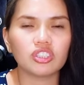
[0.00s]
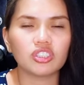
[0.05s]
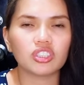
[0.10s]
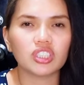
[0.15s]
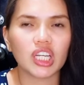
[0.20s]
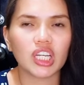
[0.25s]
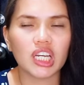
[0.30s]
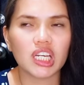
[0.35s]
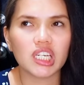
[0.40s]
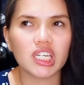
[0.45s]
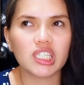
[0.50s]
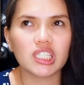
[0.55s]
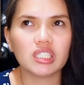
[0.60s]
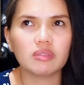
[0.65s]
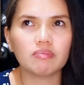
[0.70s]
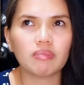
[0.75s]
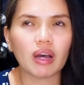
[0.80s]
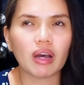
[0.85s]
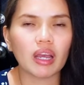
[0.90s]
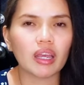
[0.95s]
you
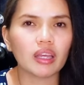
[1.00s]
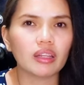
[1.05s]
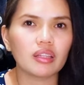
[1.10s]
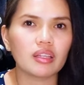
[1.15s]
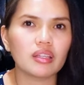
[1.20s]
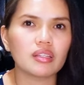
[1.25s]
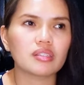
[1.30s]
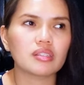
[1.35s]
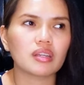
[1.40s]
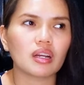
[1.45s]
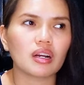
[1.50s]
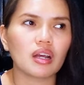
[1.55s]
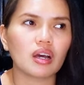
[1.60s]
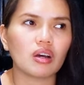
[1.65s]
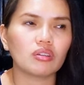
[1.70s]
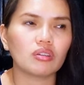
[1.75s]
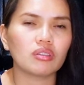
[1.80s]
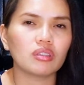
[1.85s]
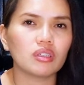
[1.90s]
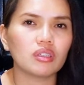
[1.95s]
can buy this
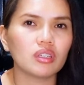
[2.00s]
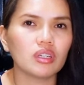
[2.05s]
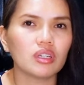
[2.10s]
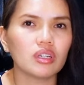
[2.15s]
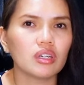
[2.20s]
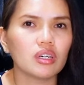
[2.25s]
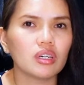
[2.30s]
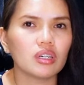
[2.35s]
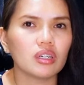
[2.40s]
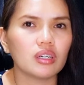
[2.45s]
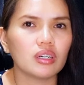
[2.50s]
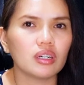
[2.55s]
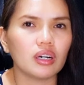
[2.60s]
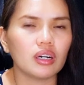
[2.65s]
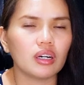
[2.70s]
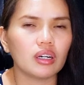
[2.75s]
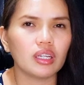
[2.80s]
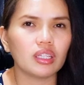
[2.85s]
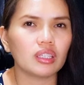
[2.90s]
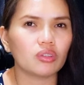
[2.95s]
around,
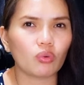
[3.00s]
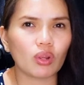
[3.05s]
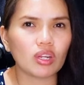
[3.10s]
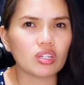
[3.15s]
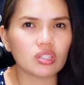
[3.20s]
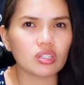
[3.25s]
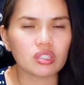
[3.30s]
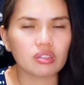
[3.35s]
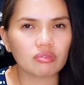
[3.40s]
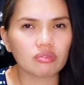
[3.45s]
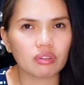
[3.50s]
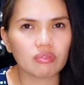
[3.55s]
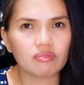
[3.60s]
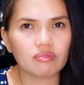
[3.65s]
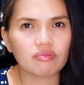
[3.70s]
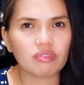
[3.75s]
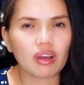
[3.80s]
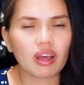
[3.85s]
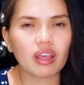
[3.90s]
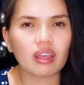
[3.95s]
it ranges from
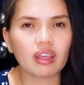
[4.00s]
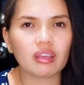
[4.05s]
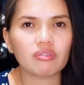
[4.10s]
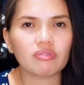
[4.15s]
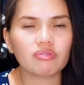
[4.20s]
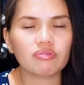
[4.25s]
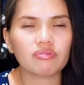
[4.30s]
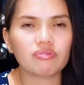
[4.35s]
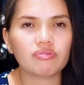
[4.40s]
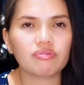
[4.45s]
5